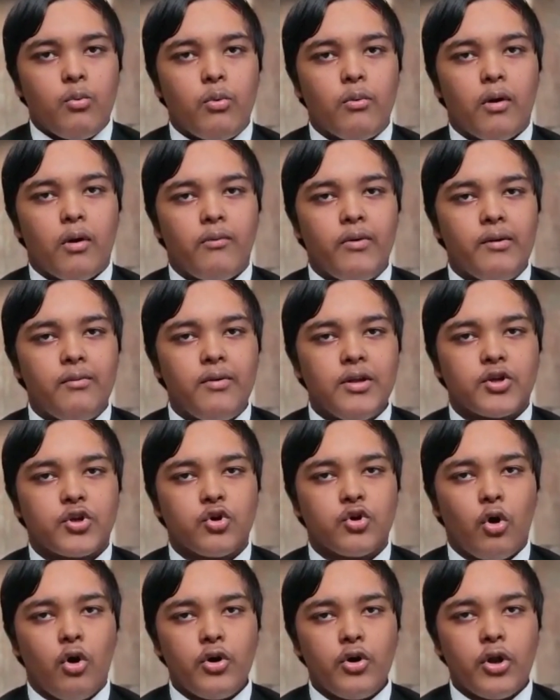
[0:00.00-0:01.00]
we will
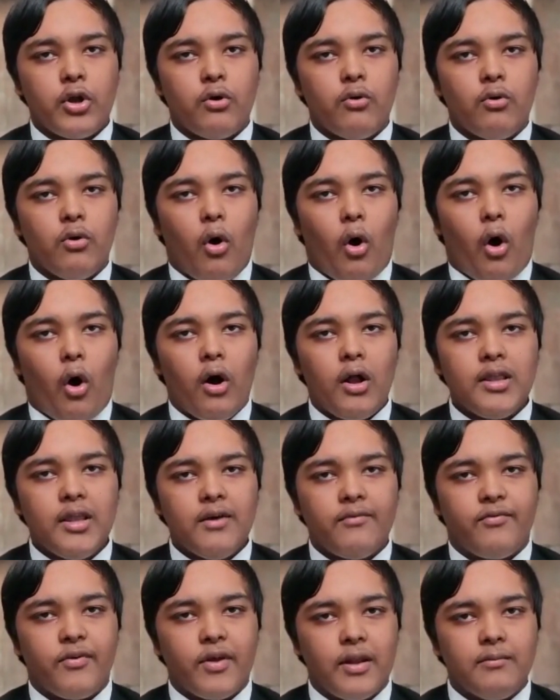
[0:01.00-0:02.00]
show to you all the
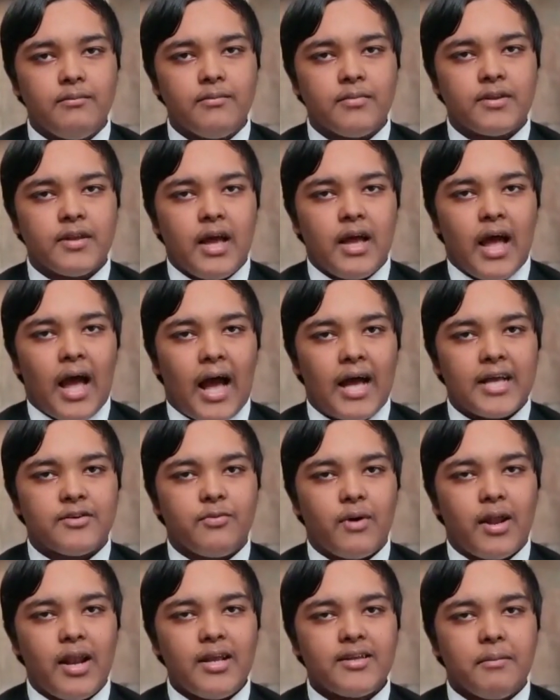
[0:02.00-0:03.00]
films as
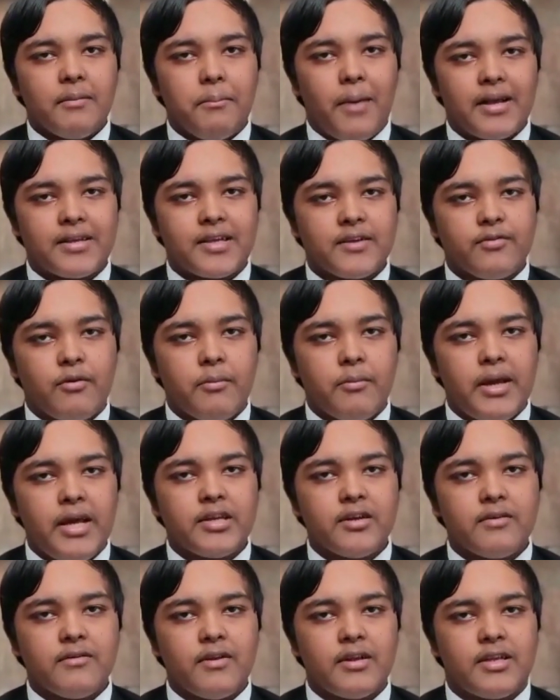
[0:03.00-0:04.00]
well as a message from each
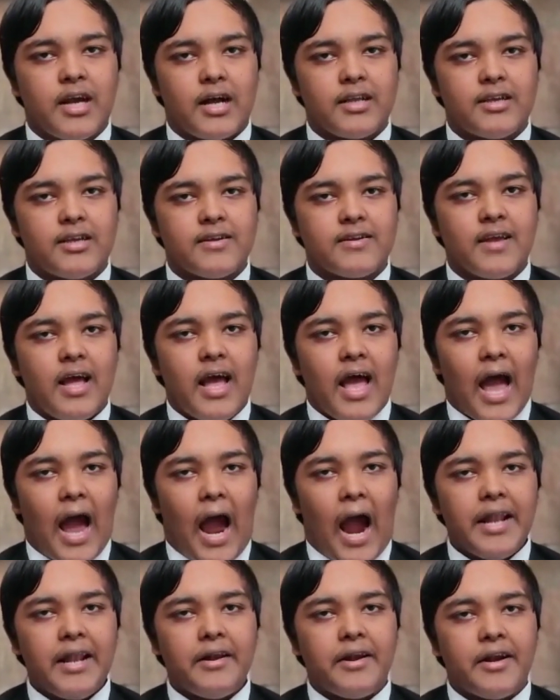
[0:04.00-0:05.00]
of the judges
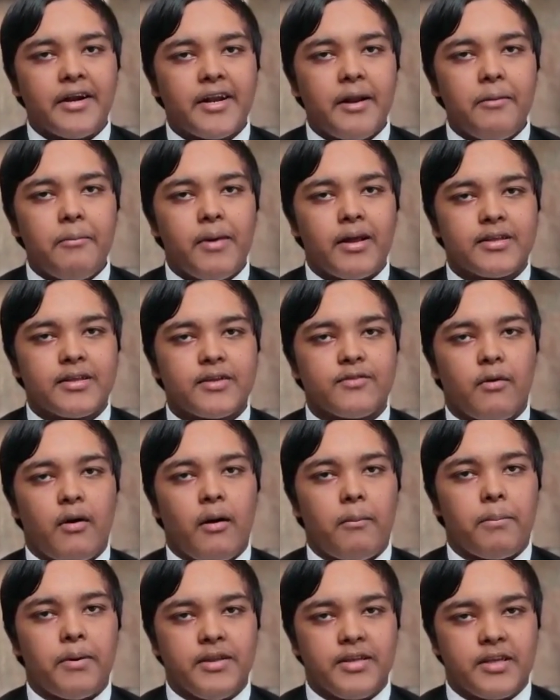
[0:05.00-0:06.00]
and a written message from
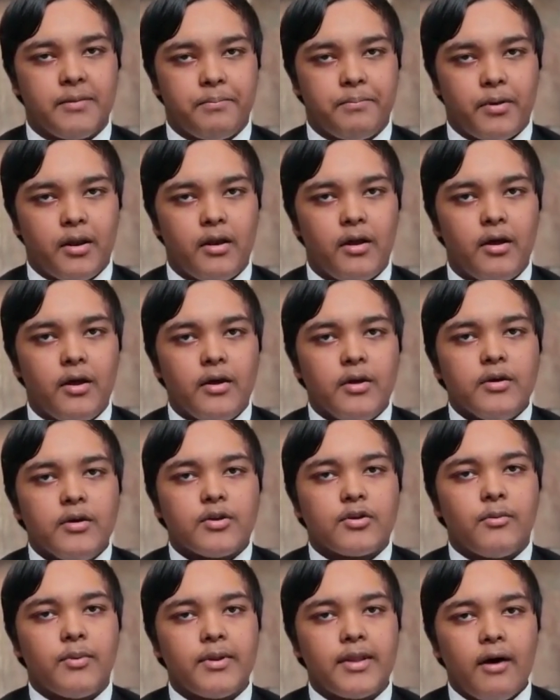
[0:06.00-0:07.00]
our principal.
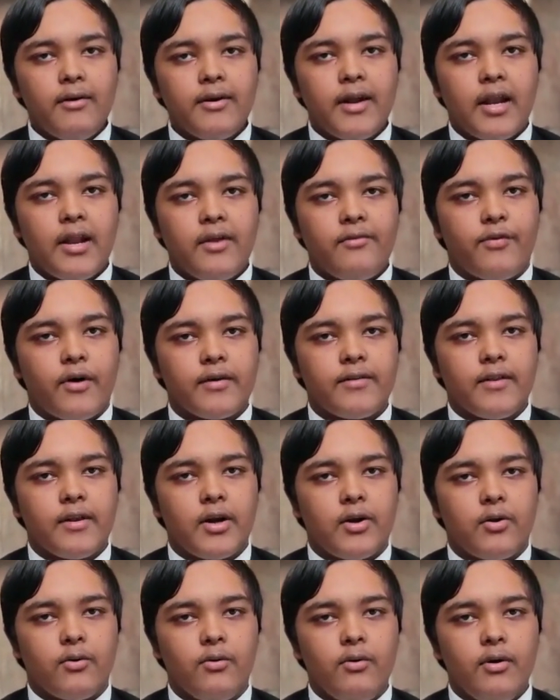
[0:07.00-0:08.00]
So without any further
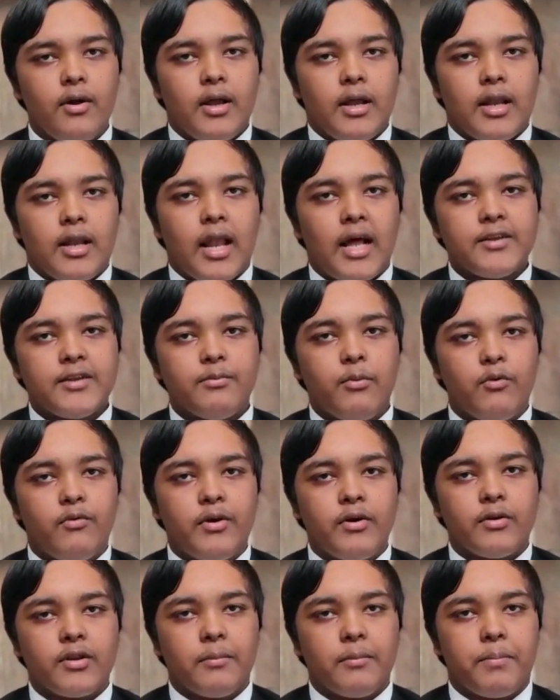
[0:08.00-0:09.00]
ado, let's move
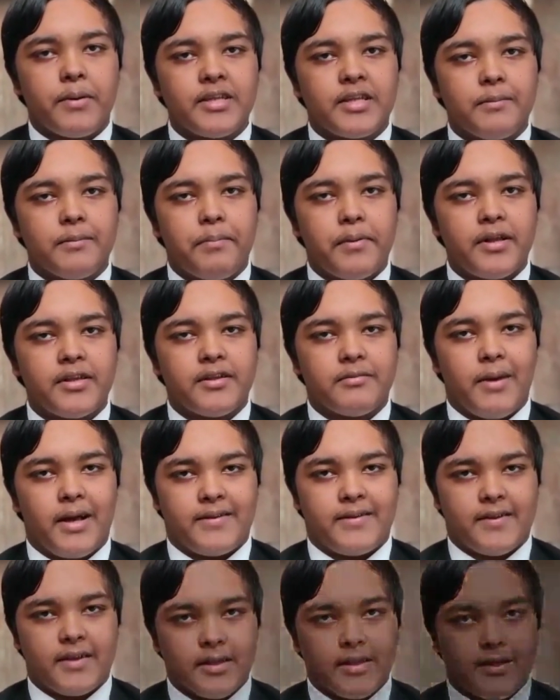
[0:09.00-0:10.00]
into the principal's
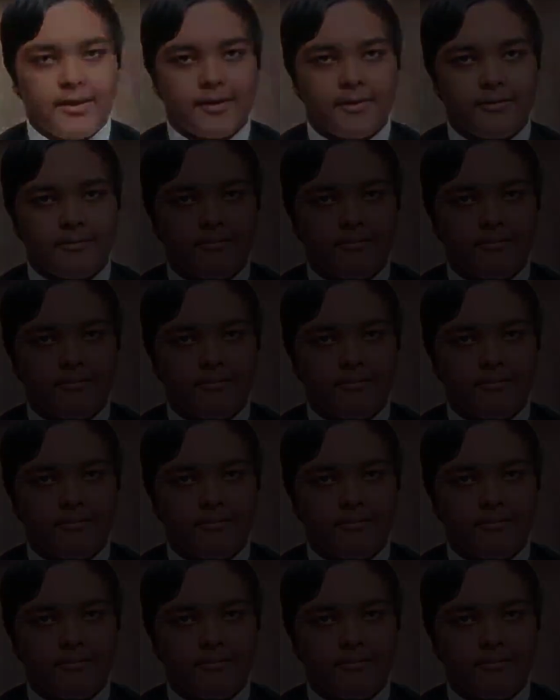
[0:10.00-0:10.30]
message.